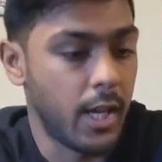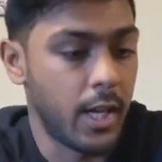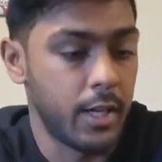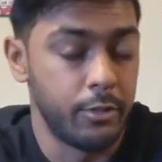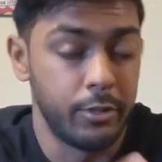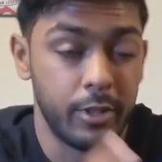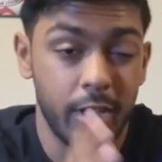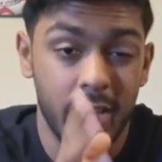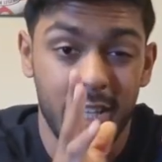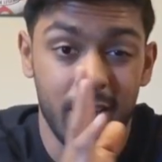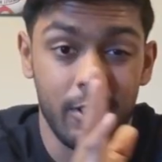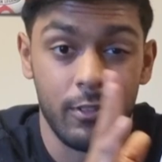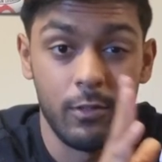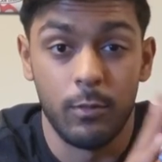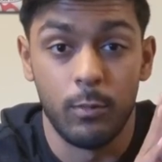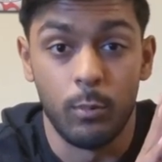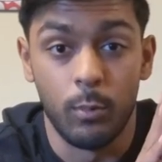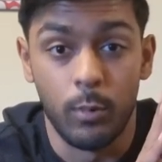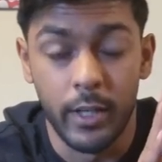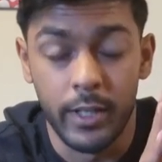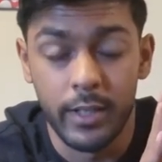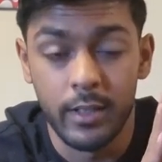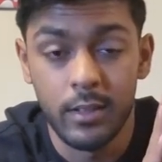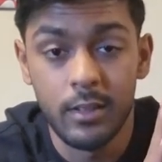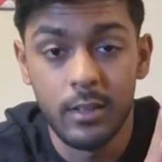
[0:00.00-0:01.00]
I only have
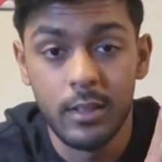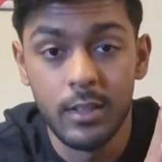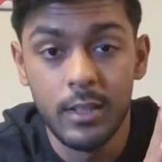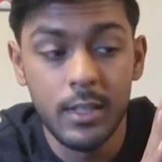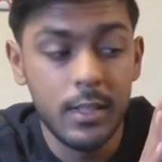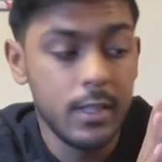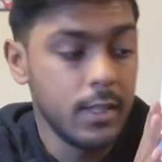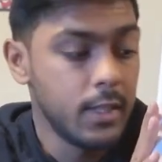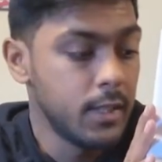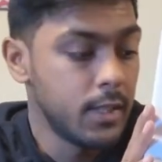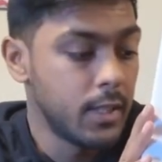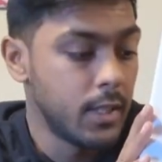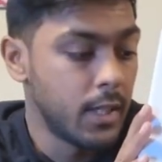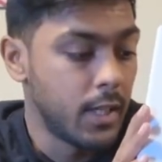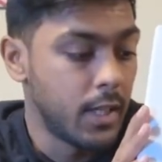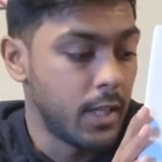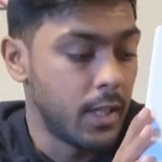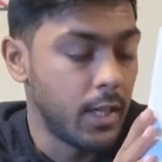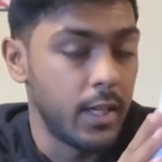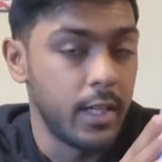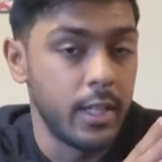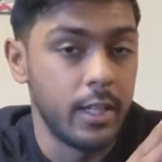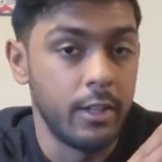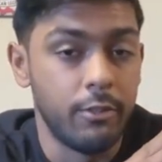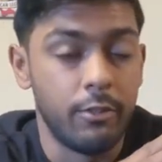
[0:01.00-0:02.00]
one.
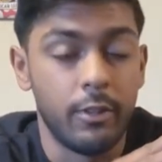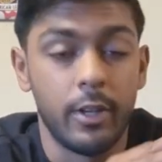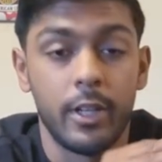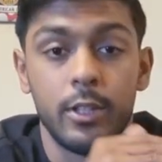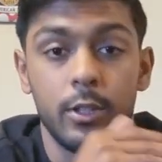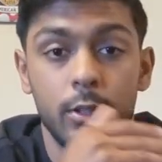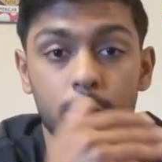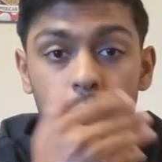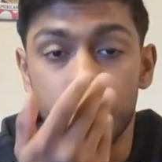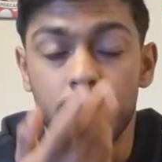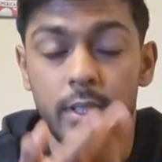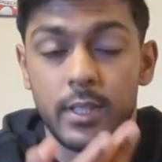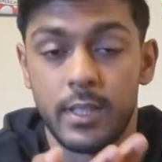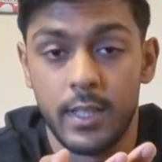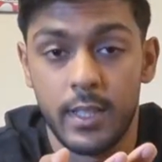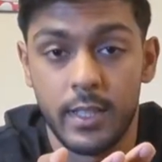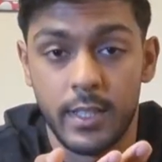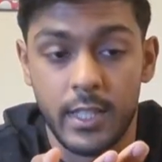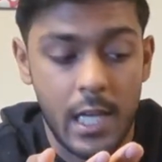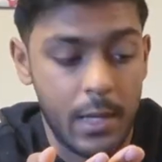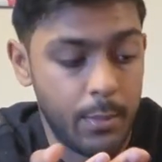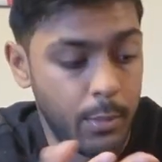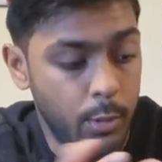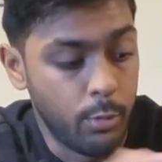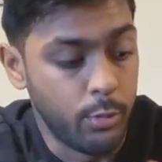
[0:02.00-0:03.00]
If I knew this at the
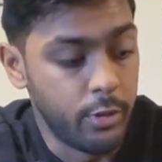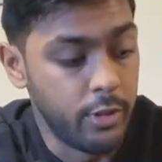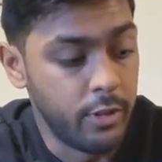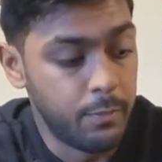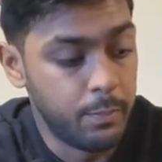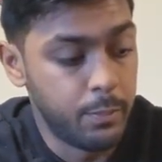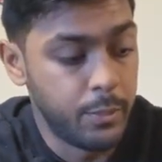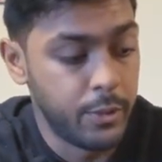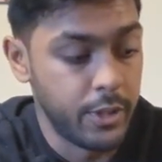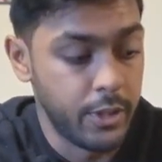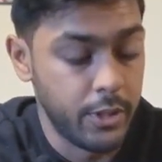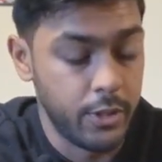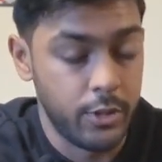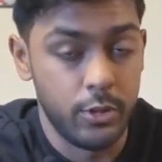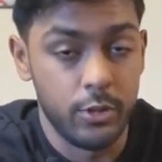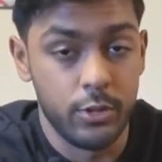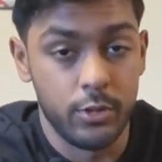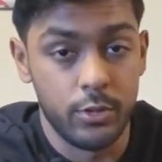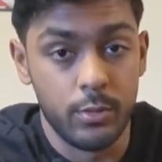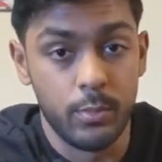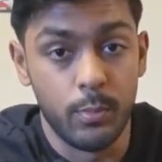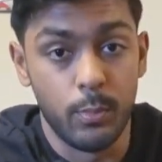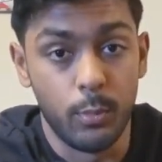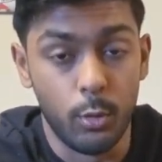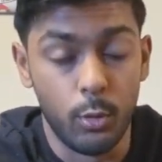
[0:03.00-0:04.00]
time, I would have
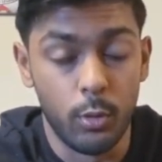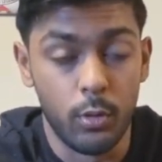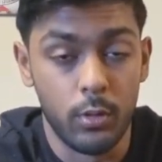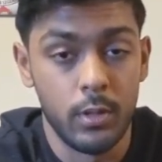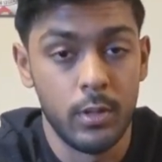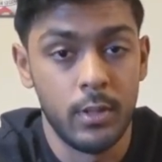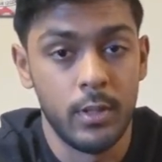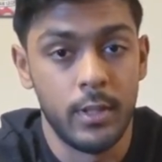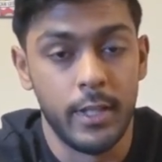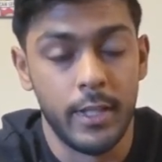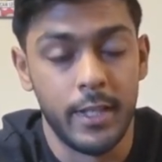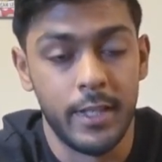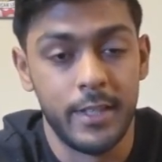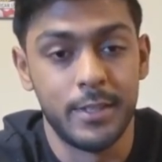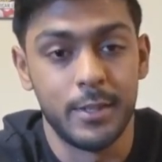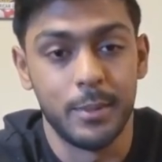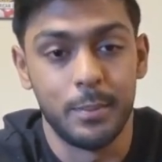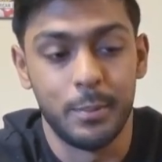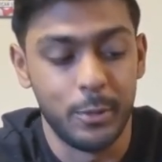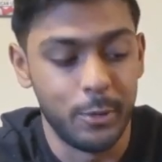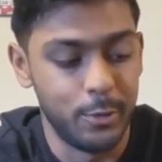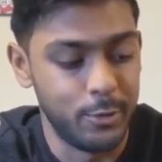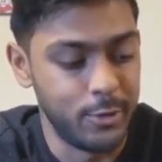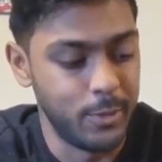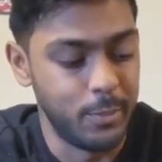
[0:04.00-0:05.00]
purchased more as
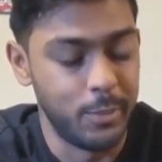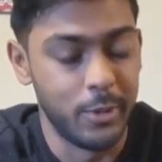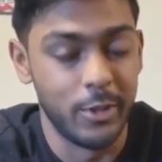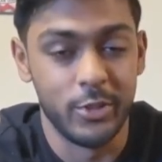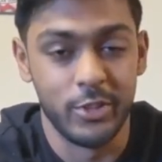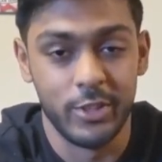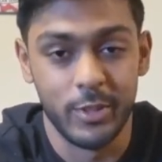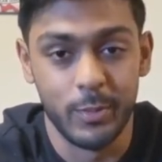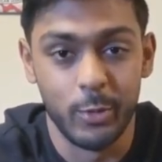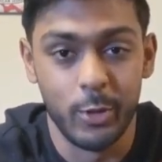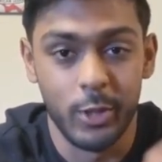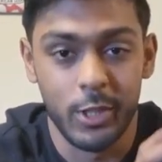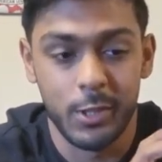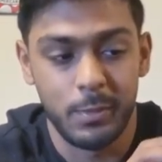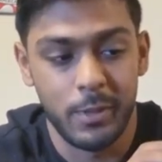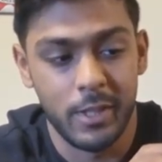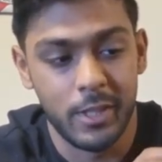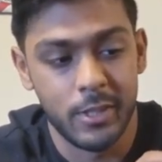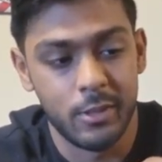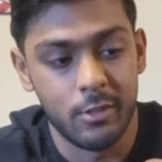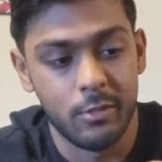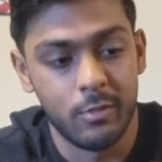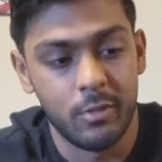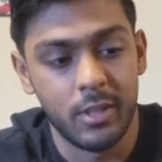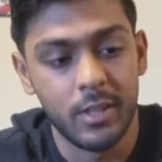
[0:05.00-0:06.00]
opposed to purchasing the more
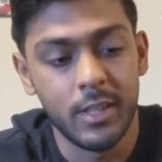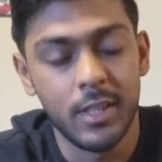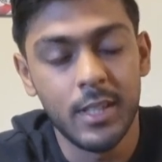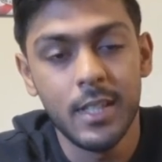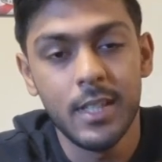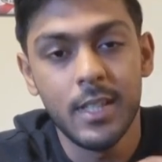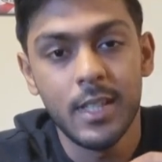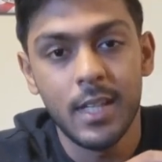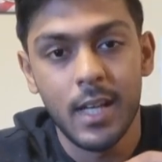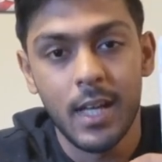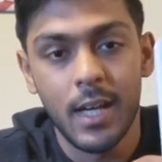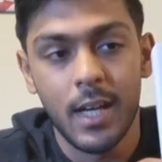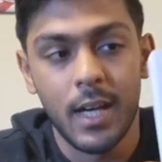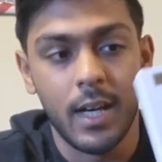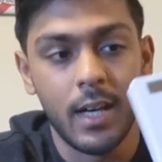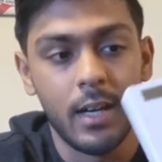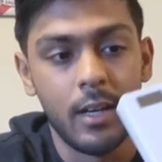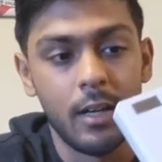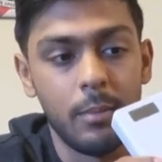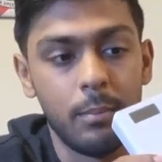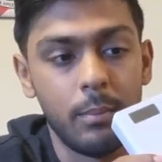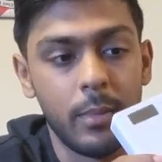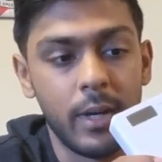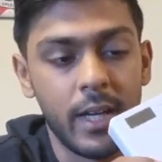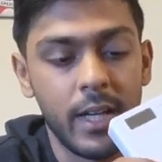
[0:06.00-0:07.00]
expensive one.
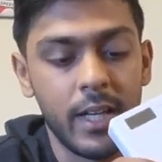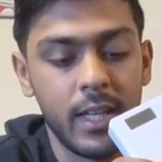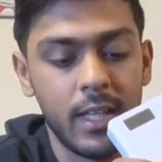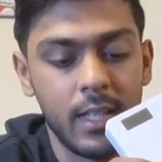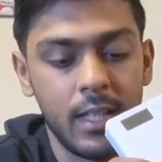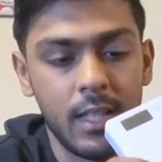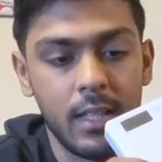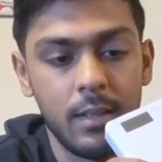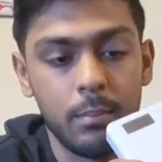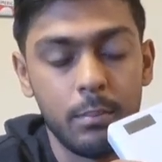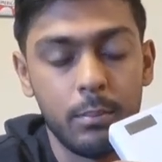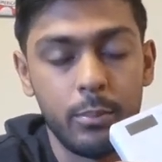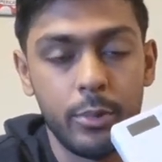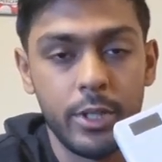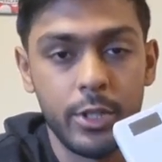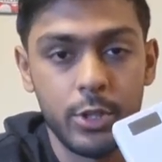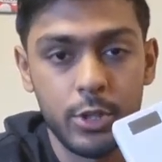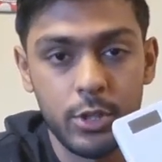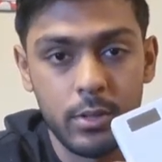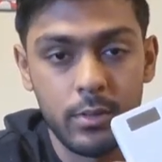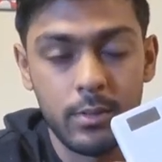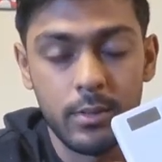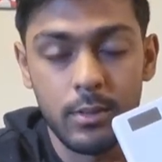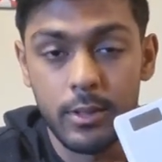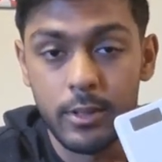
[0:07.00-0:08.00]
My
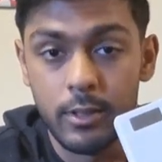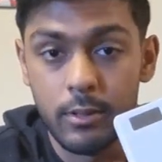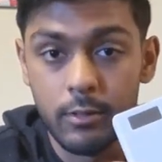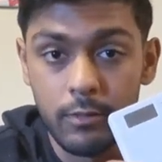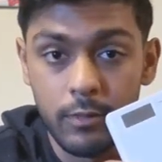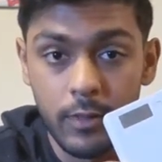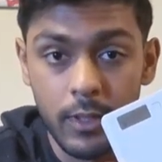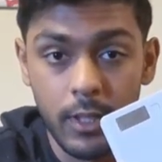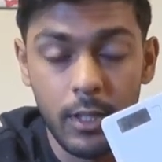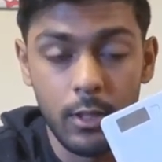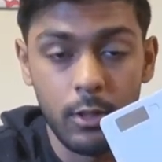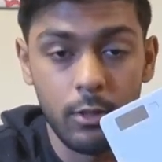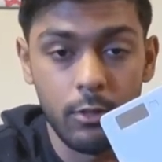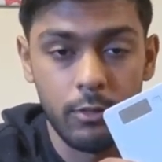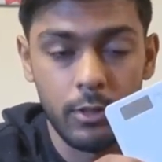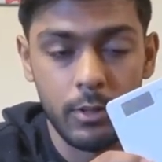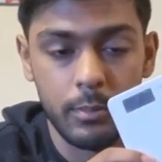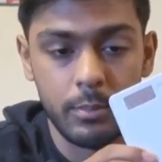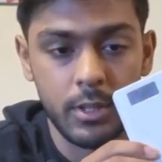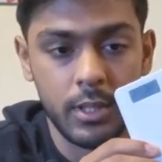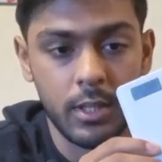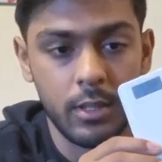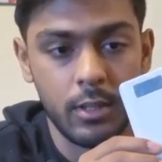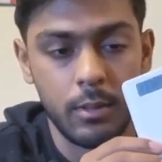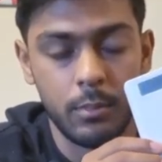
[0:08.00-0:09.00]
impressions on the video
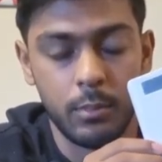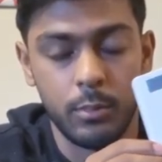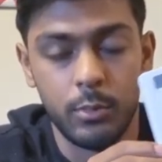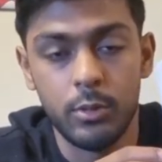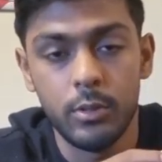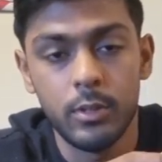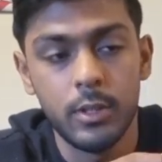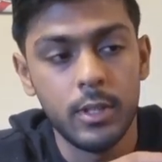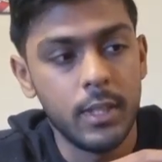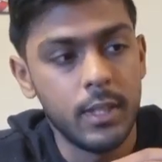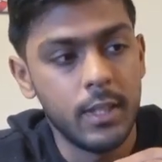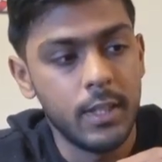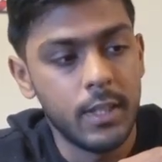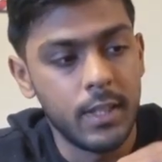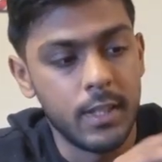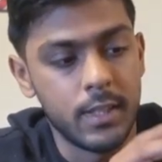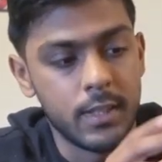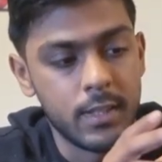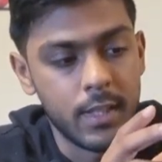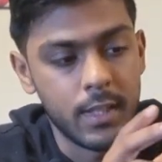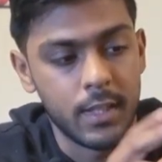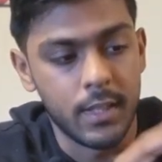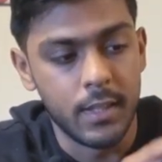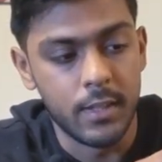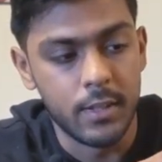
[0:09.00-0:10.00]
from Temu
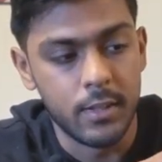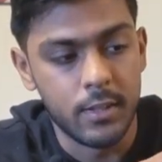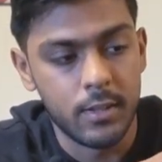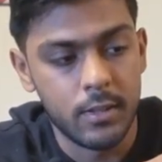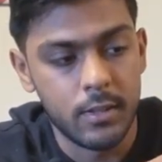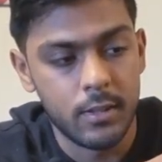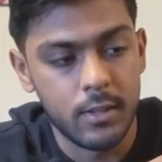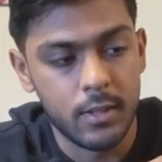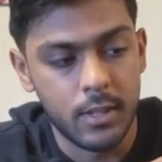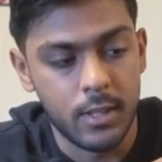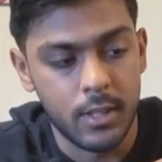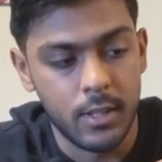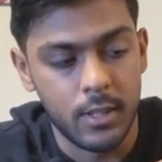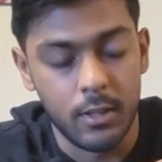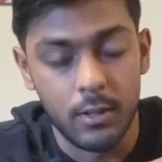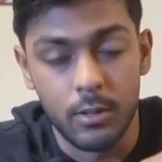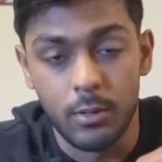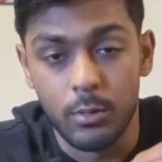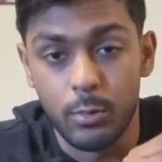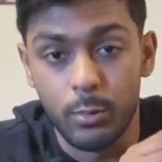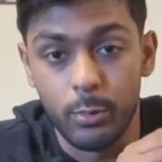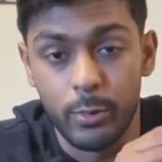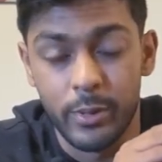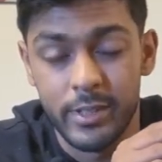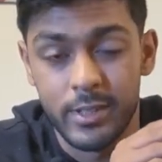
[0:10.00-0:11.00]
is that this
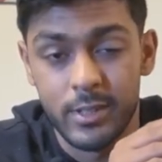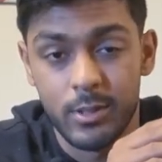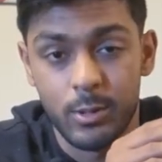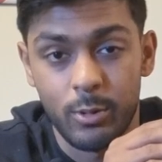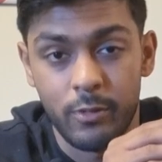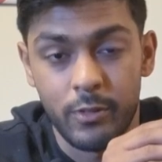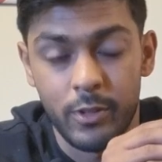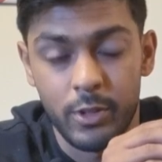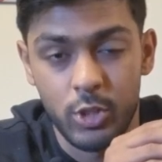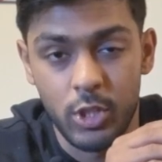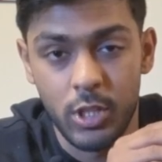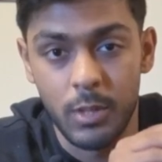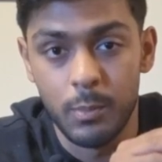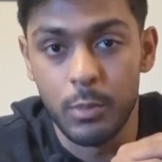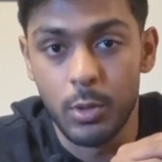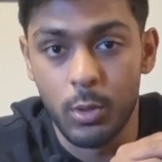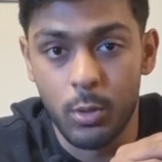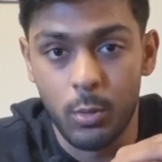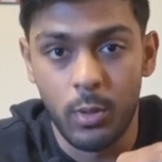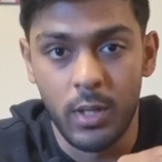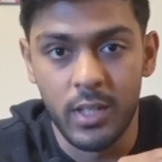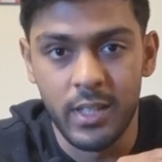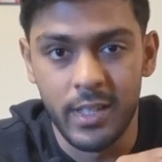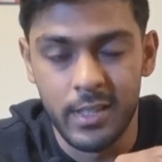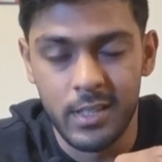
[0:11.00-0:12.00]
was of a cheaper
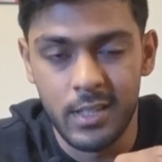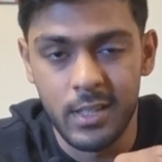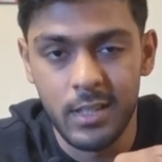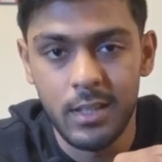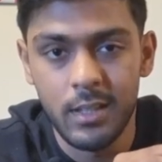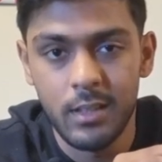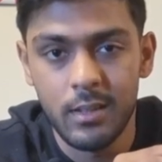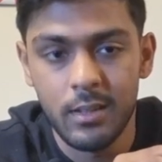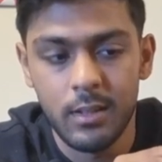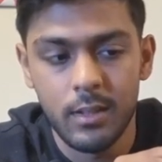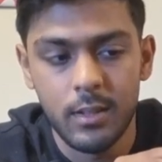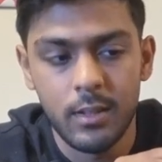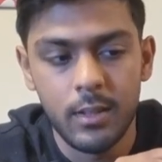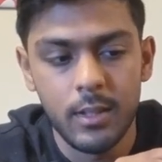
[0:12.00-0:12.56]
quality,